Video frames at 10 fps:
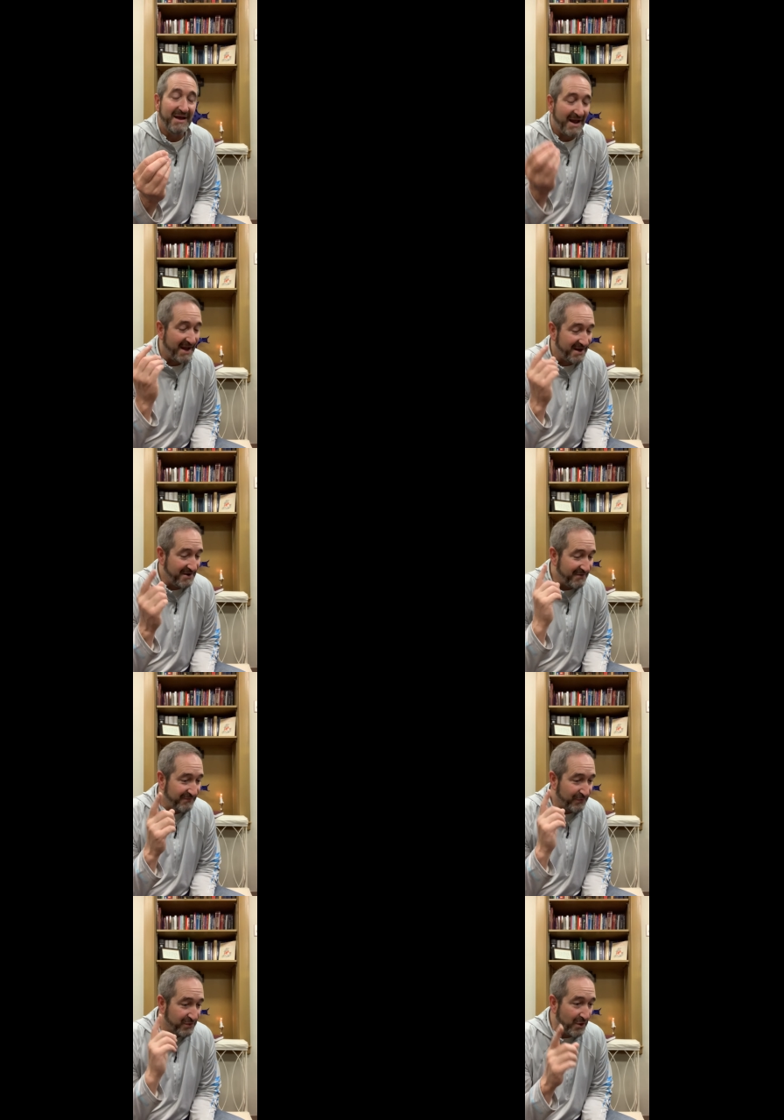And
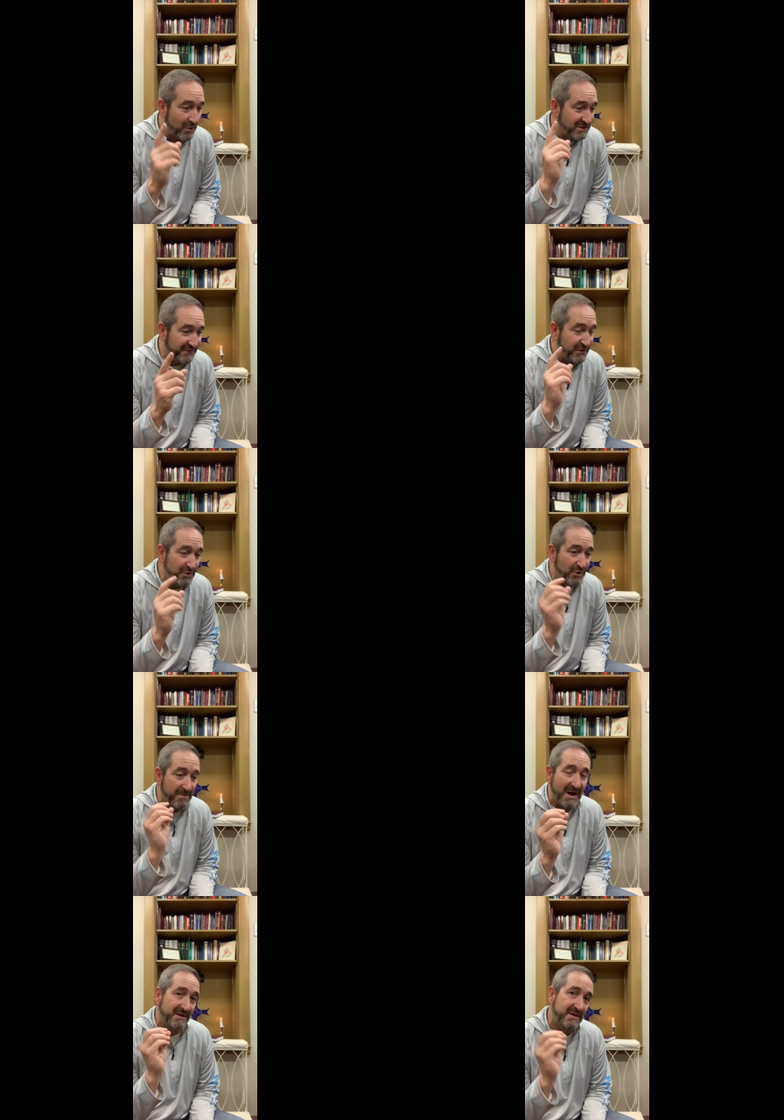for those of you who
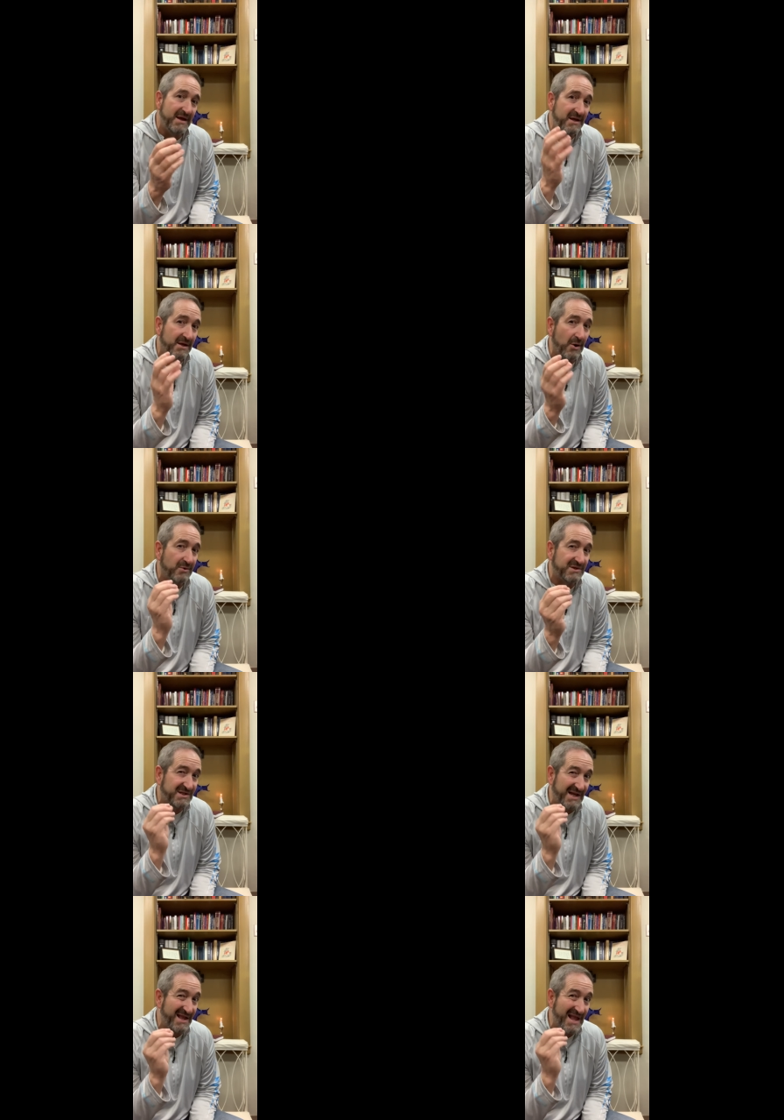might think you don't
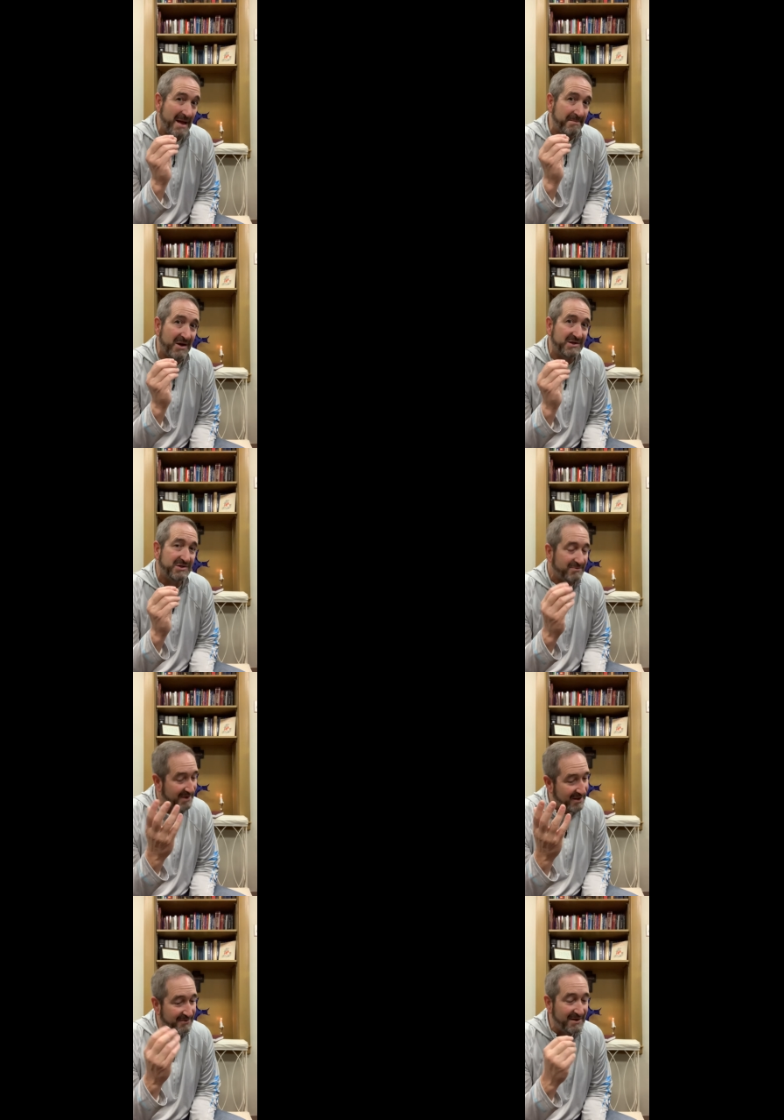sin that much,
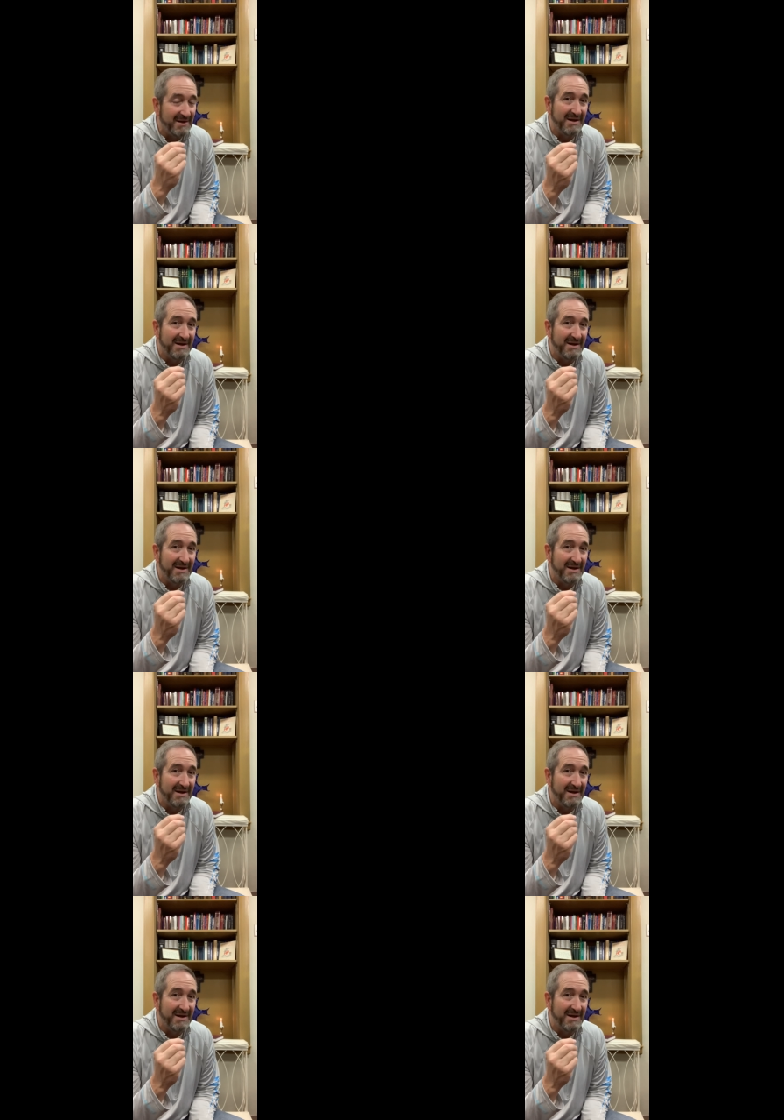well,